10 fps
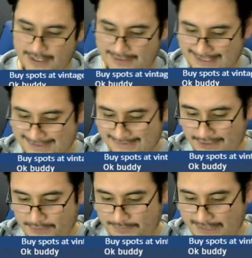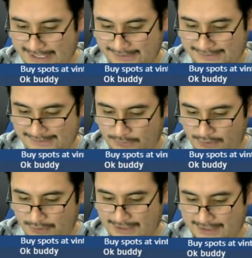That is on the page that we
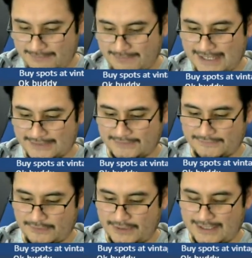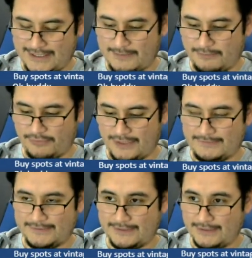are getting boxes for and getting them
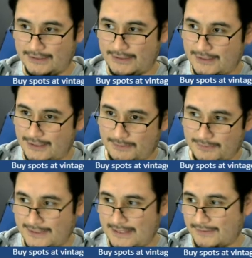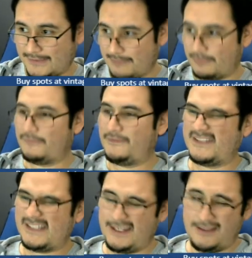prepped. I believe that was April 15th.